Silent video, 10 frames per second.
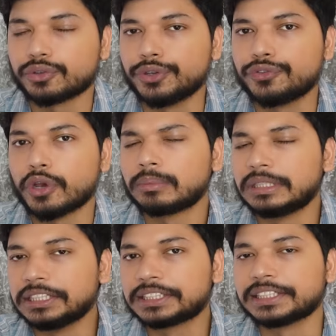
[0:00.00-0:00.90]
so if you have
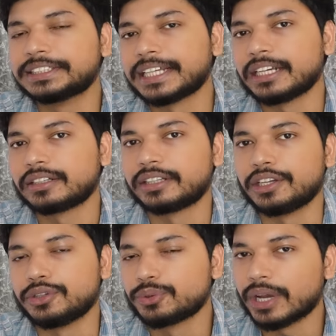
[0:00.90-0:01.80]
these skill set,
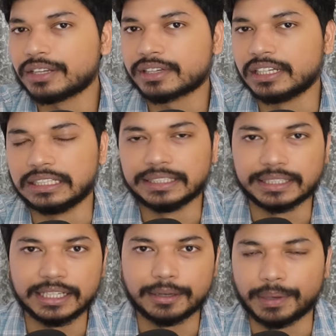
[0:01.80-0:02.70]
then you guys can
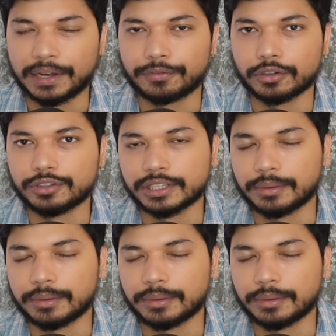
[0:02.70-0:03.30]
easily apply for this